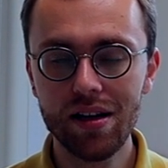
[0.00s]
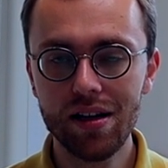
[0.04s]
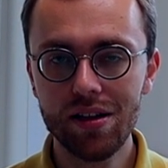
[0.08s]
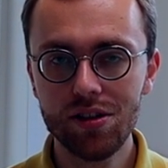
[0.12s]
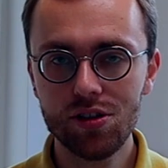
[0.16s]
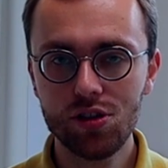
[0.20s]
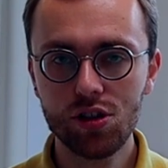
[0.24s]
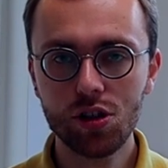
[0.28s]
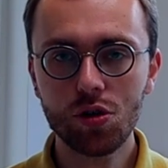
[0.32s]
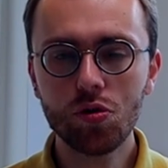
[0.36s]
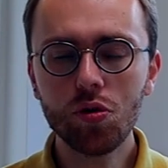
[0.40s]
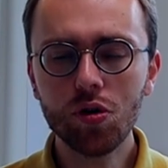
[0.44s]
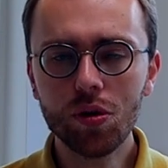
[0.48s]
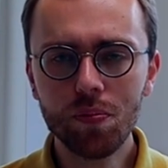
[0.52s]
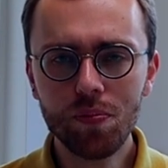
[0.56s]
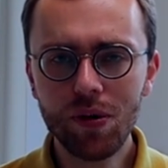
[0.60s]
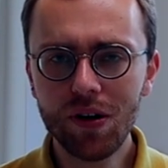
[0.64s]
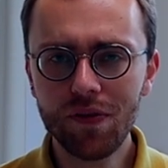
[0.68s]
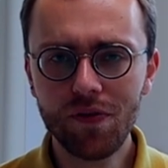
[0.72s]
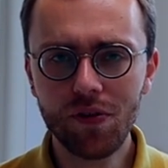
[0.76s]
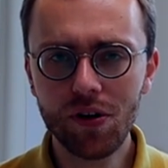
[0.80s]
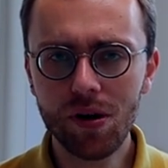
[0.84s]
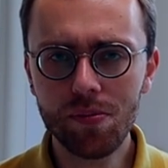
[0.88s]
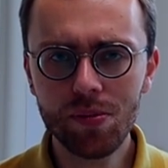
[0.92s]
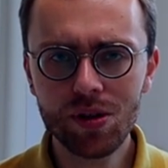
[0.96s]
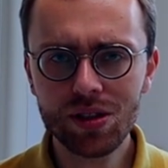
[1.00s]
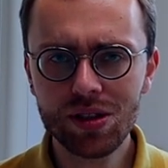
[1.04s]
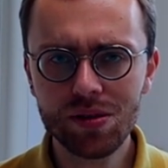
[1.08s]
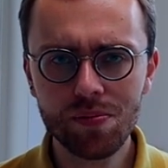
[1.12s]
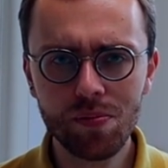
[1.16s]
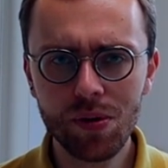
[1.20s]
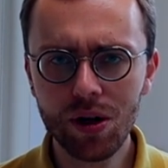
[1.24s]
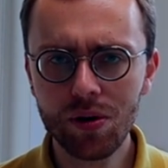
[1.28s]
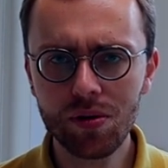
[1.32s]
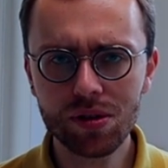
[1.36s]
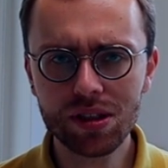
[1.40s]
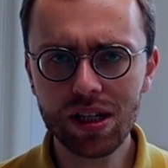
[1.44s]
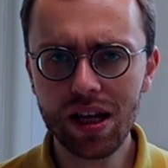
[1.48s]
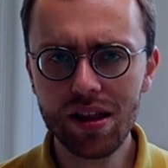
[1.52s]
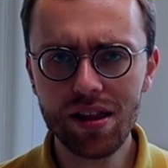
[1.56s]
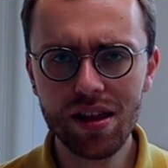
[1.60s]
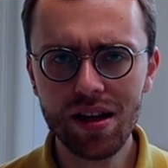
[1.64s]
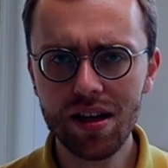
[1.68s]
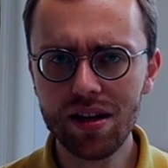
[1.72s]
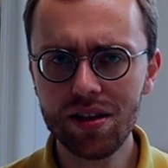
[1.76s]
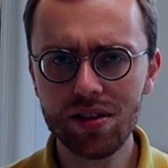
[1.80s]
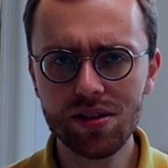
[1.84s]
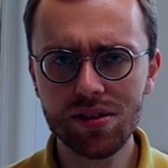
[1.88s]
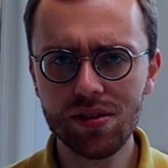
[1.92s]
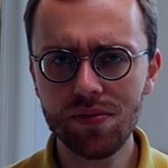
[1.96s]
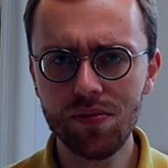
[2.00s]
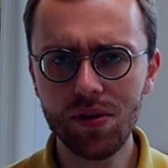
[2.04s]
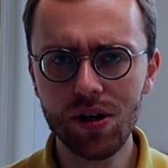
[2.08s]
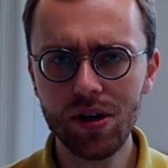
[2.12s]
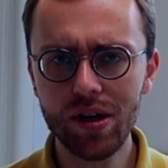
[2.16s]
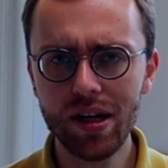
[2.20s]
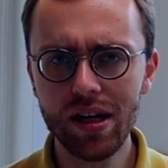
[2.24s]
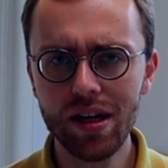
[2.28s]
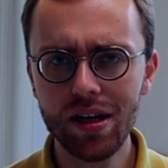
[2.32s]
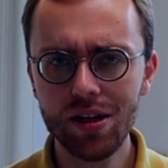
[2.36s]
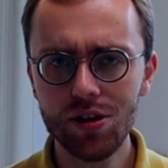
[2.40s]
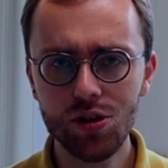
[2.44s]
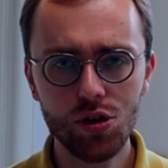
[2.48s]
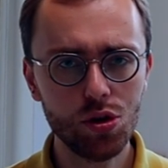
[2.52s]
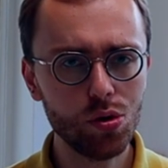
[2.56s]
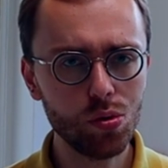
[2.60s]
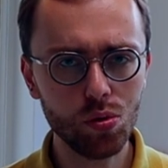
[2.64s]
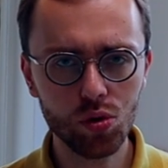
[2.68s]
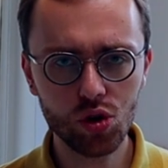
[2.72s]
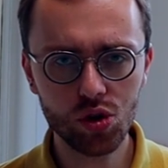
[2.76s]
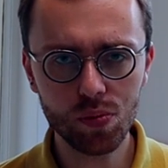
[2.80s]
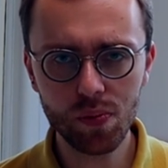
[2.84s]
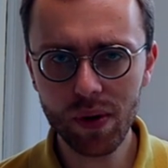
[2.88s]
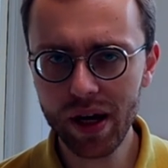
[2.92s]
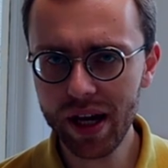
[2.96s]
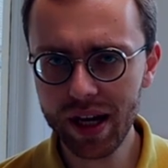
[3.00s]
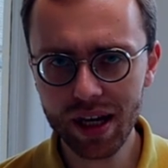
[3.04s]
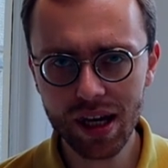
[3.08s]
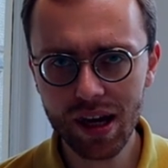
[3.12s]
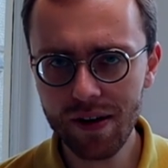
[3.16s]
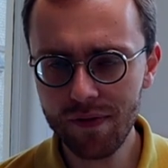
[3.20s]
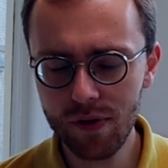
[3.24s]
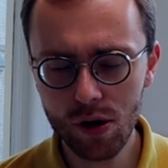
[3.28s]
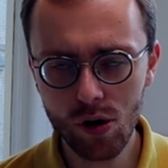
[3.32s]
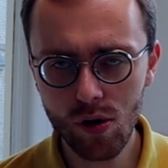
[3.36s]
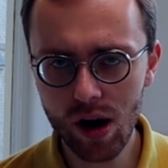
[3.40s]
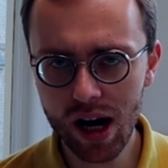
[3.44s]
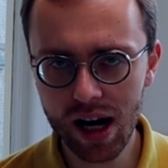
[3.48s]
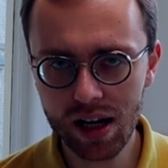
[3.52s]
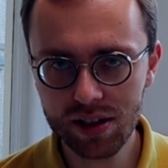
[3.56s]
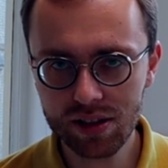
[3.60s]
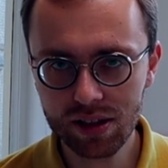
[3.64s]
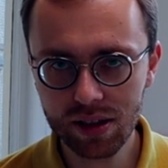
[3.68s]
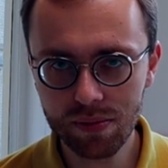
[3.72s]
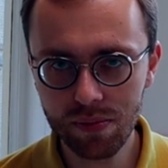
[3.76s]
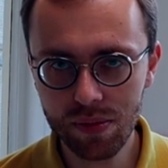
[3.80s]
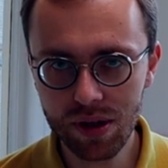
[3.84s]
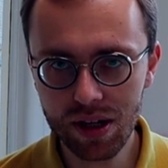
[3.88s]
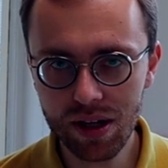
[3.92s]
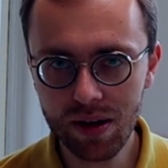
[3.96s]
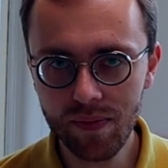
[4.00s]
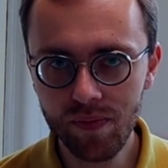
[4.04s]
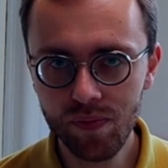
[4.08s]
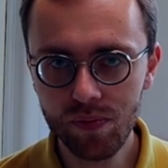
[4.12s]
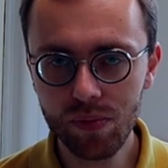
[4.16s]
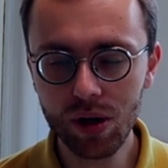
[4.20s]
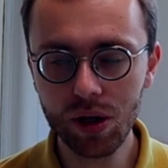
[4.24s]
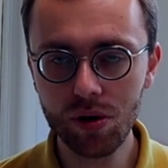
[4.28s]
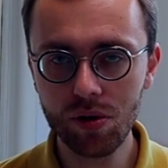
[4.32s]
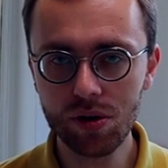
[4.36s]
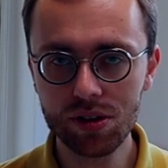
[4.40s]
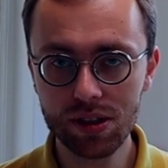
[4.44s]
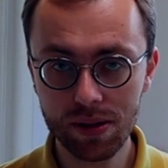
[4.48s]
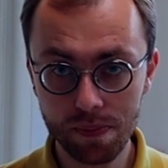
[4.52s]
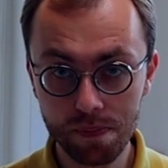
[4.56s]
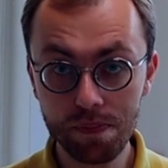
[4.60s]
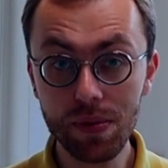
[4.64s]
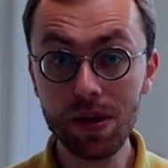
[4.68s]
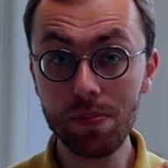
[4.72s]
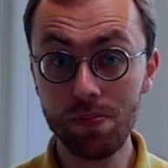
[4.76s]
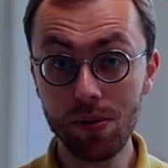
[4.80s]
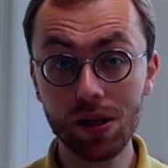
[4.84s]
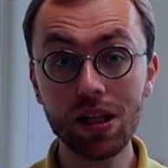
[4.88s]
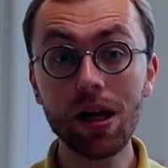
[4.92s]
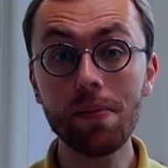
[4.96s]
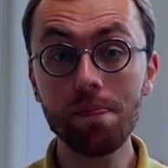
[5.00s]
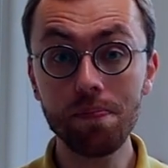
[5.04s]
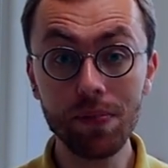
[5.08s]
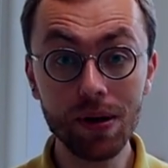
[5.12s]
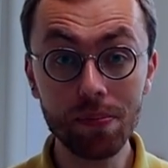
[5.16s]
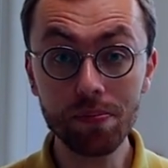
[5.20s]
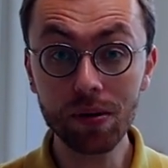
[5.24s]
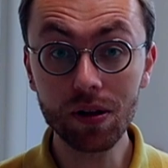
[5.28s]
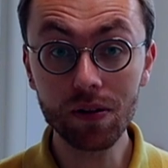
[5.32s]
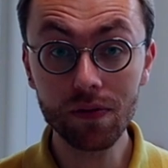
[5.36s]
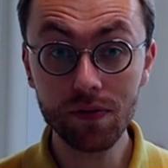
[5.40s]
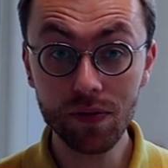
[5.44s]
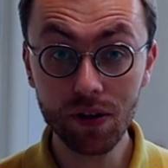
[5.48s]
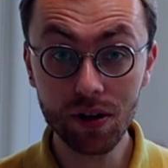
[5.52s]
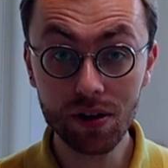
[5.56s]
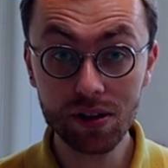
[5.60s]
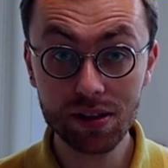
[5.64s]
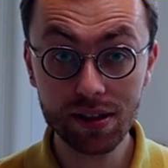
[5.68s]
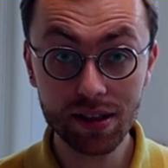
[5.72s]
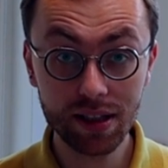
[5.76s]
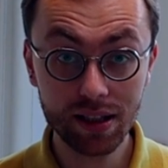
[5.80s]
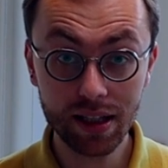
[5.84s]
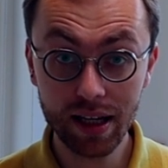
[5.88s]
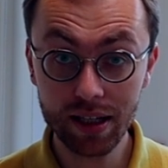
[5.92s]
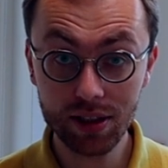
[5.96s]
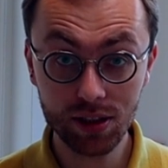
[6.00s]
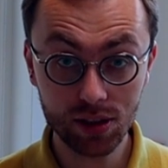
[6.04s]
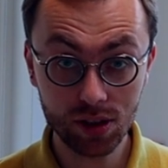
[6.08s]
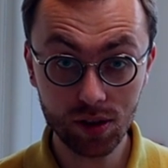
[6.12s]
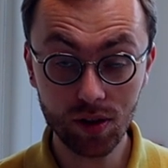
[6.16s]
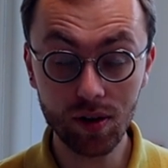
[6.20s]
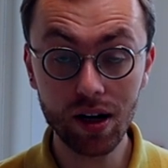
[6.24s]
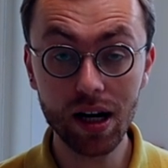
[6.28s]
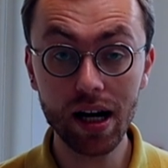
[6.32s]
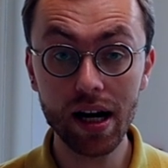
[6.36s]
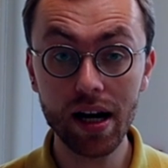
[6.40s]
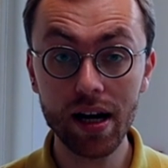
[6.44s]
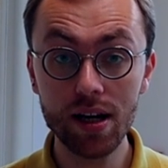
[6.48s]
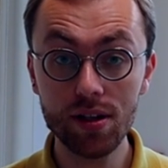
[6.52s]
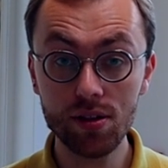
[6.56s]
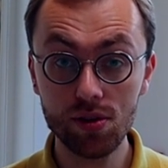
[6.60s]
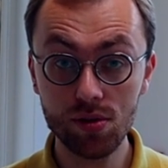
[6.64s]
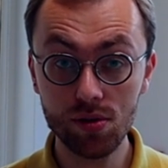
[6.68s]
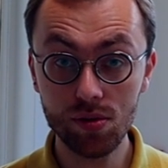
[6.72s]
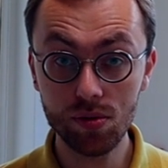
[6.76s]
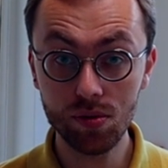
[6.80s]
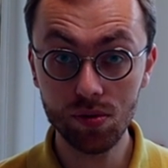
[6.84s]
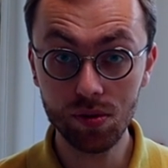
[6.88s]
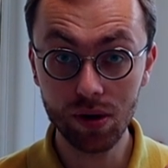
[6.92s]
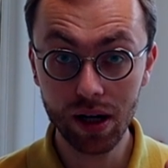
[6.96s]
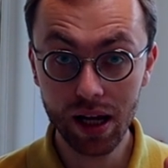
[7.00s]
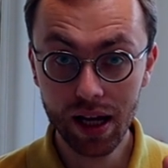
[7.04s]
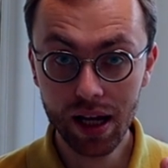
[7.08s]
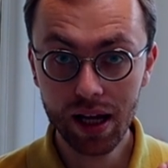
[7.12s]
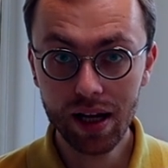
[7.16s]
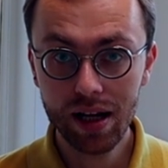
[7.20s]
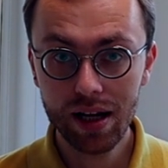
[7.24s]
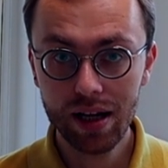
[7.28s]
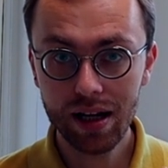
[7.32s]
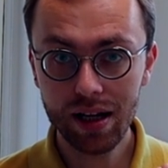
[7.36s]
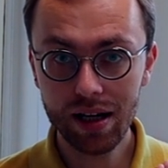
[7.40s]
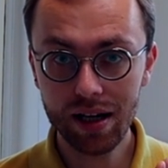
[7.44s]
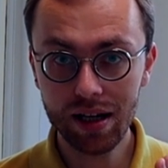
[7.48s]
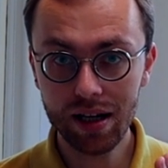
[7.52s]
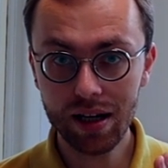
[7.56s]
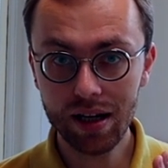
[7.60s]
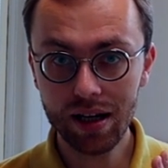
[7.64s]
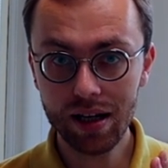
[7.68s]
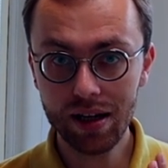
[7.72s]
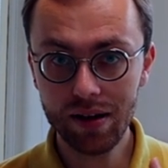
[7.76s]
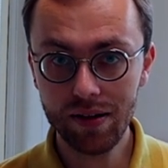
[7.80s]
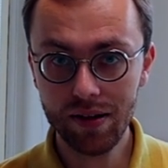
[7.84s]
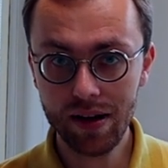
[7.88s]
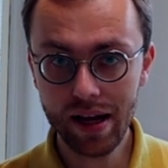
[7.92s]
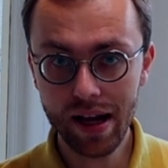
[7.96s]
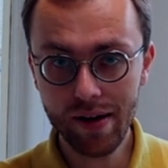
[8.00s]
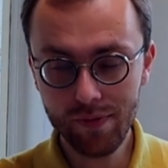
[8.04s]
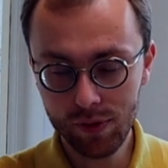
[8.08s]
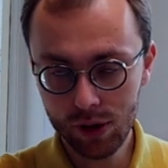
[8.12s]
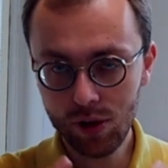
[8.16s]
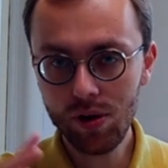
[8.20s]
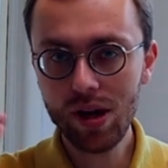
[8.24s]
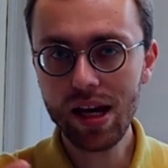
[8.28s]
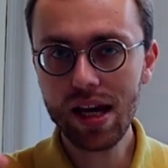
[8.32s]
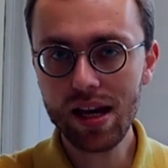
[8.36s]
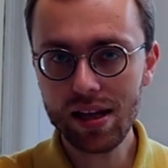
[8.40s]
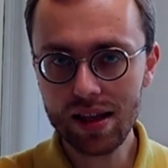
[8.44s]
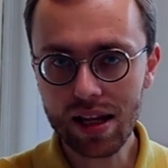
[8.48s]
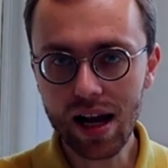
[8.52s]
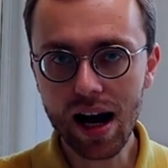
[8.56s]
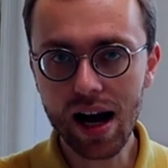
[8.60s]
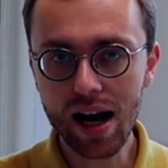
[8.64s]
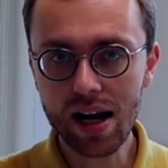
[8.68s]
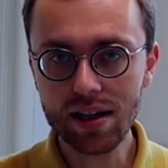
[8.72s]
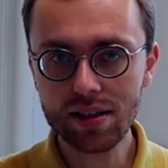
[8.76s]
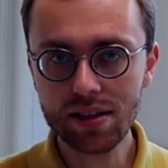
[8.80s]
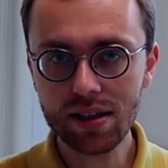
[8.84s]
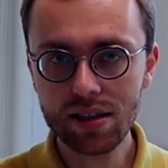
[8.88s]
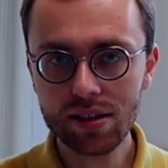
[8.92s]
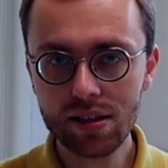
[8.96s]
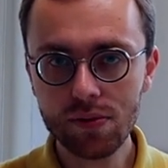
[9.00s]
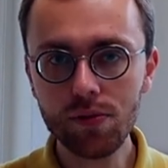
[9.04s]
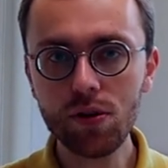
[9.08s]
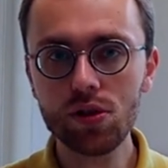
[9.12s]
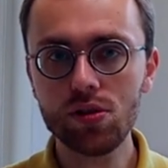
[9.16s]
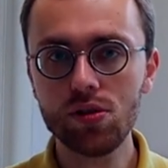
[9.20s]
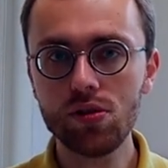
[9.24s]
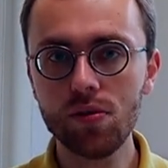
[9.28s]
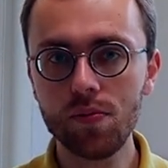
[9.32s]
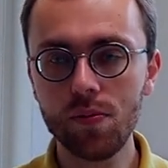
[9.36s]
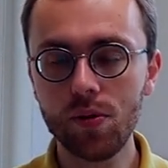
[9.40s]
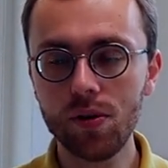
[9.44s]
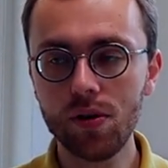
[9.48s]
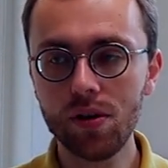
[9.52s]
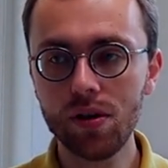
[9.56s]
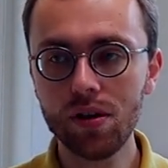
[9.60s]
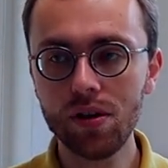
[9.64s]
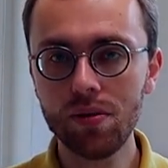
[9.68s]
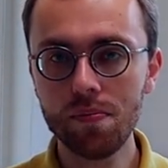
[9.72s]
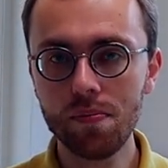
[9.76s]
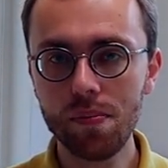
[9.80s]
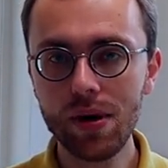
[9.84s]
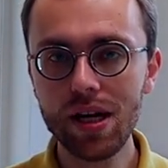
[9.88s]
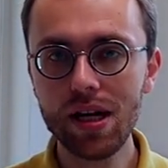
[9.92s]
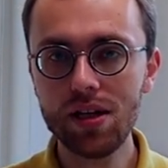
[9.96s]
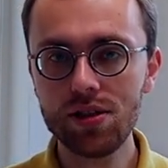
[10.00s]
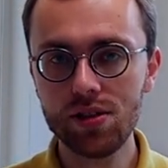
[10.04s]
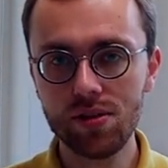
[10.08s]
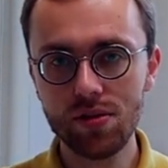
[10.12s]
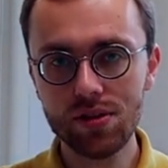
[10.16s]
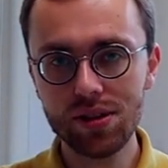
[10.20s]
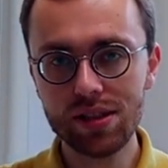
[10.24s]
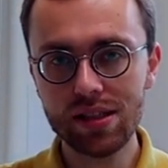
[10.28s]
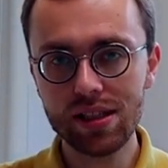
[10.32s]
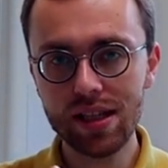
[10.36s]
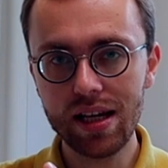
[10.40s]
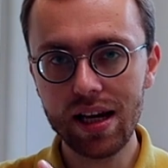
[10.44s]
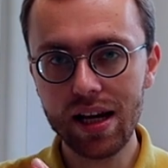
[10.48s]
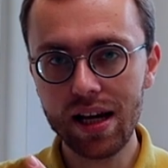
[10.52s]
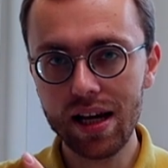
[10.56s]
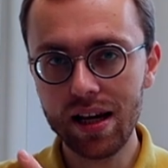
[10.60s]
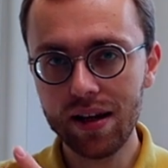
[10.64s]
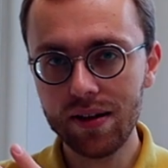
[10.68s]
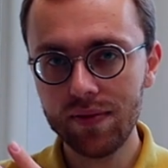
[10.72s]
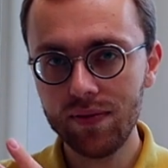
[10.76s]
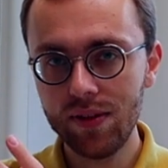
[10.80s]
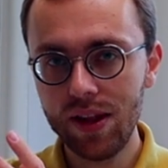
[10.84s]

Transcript: school performance, because I think it's very douchebag if you ask me, because the people are people first, and I try to evaluate others first of all based on their